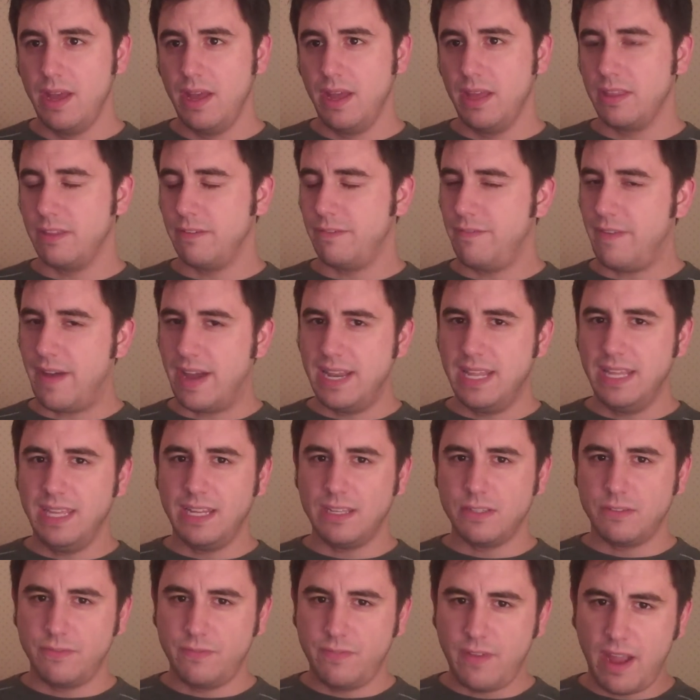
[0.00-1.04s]
The fighting
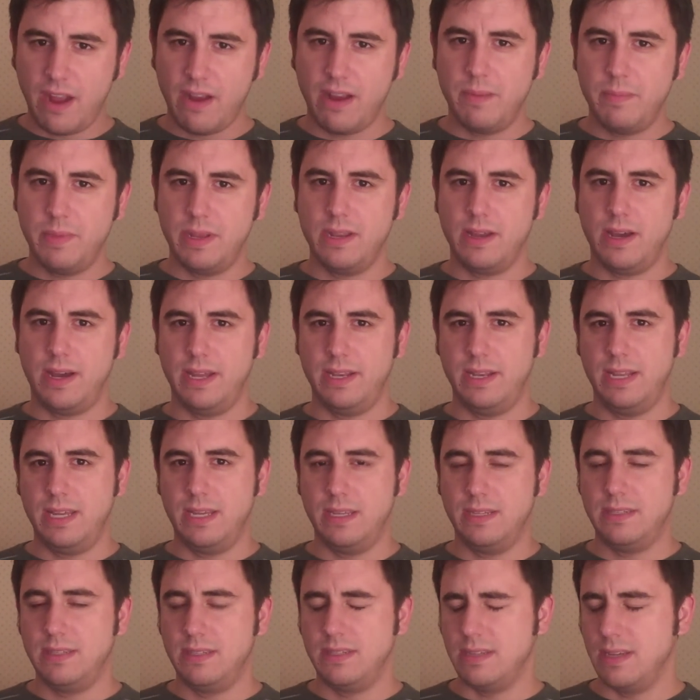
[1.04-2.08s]
gets very
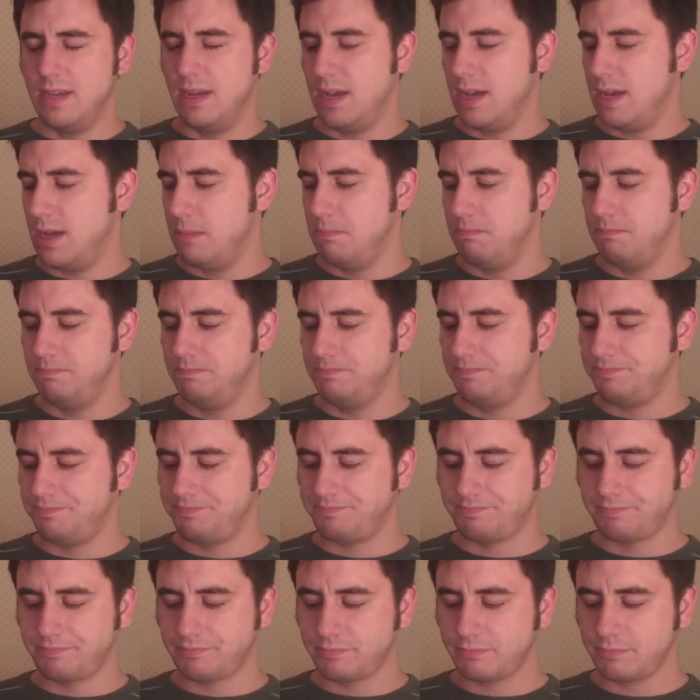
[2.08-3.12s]
monotonous.
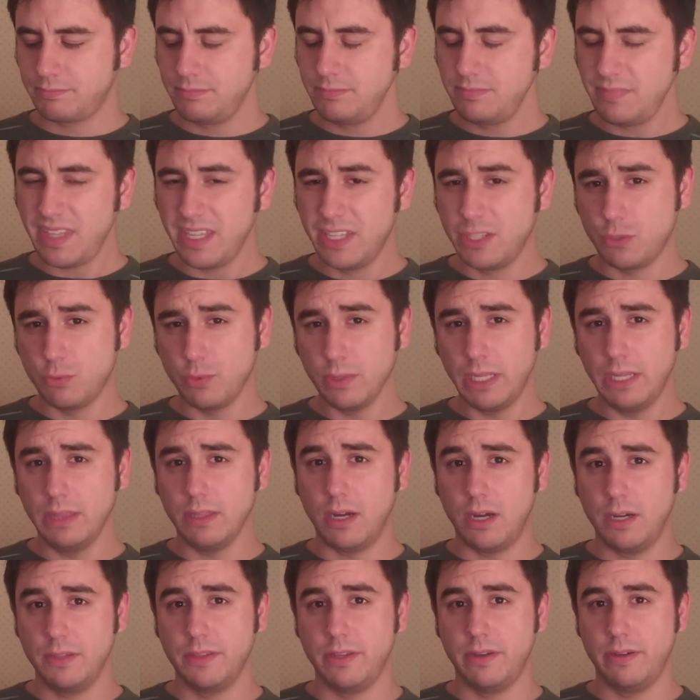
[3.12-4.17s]
It's really
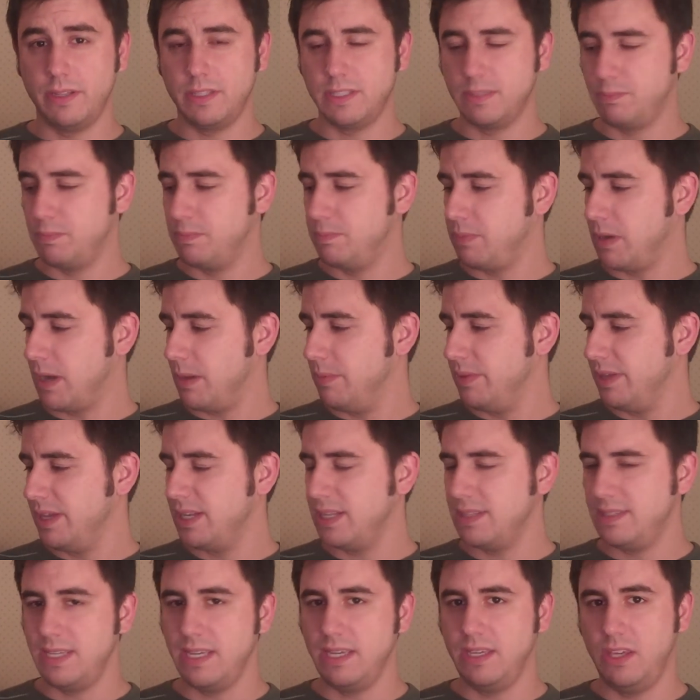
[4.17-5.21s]
long, though. It's probably
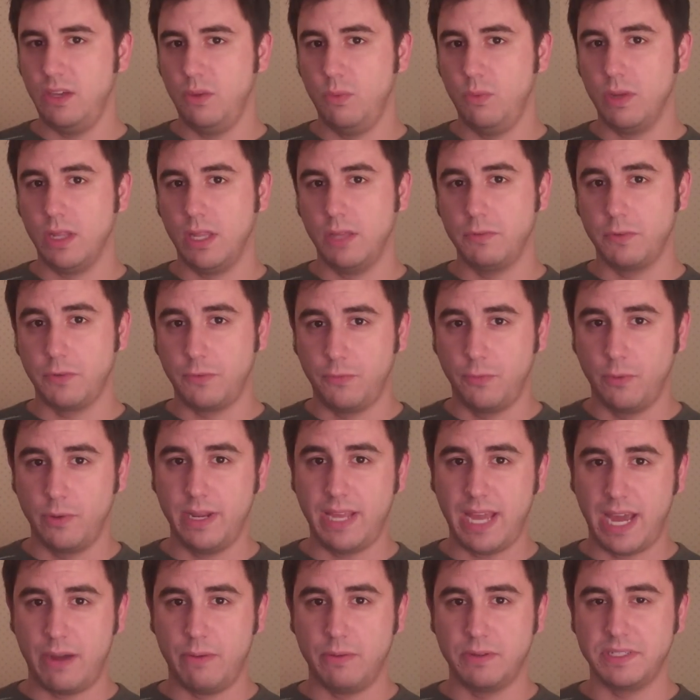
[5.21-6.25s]
going to take you well over 40
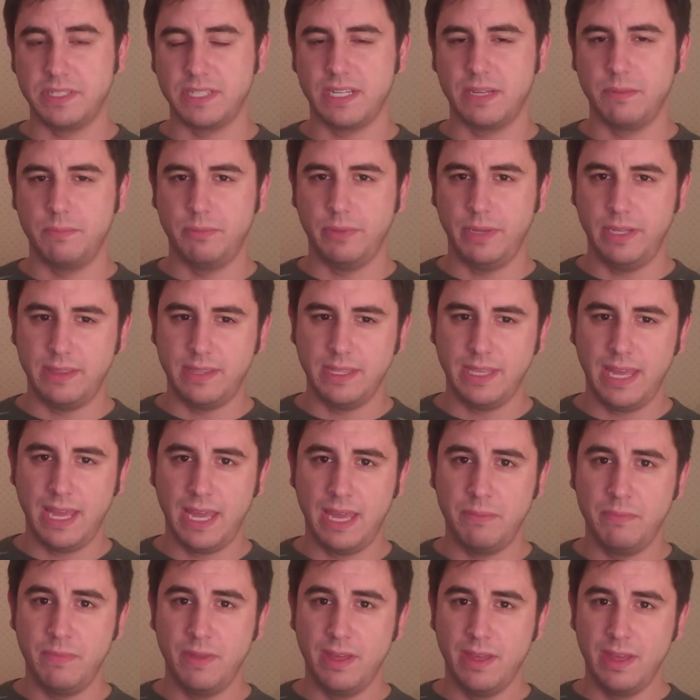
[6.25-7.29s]
hours to complete the
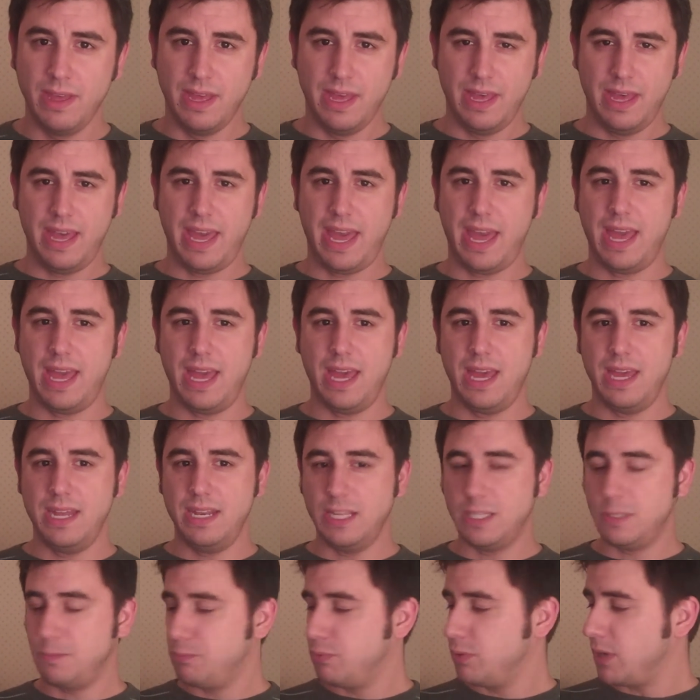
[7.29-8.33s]
game, and
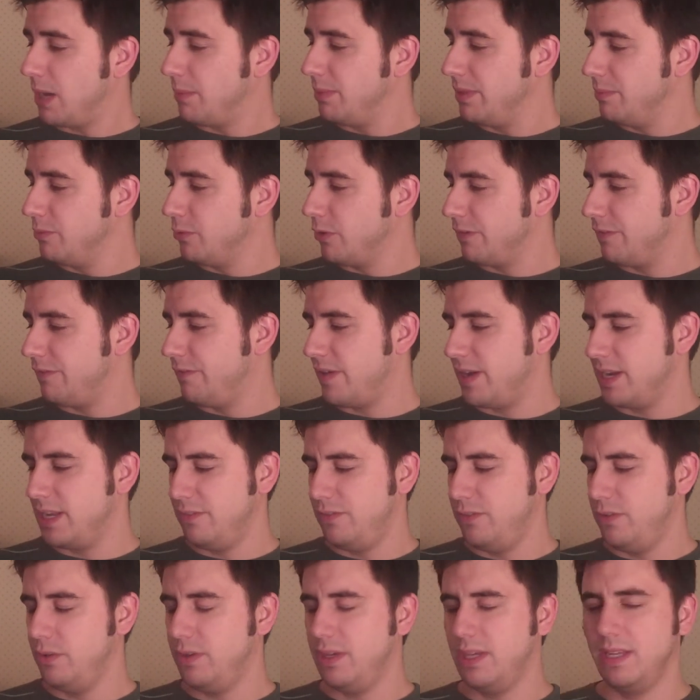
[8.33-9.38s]
it's probably more fun
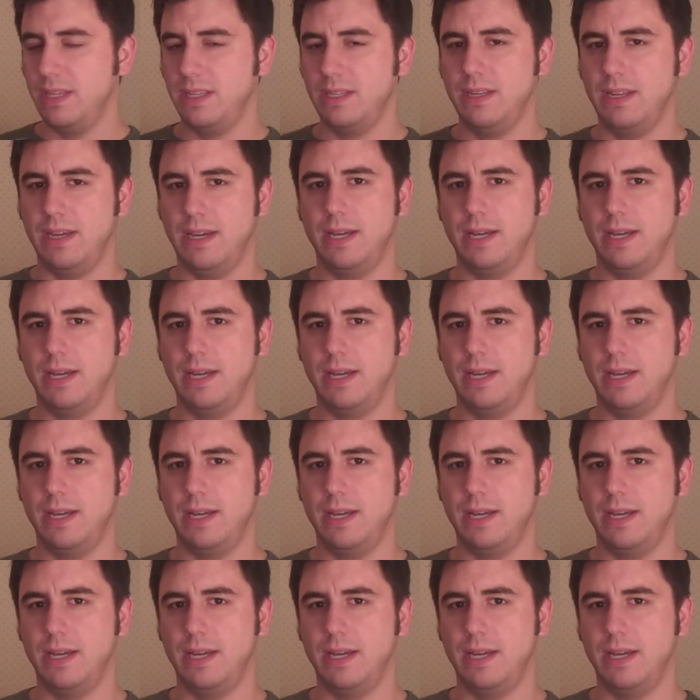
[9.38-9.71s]
if you can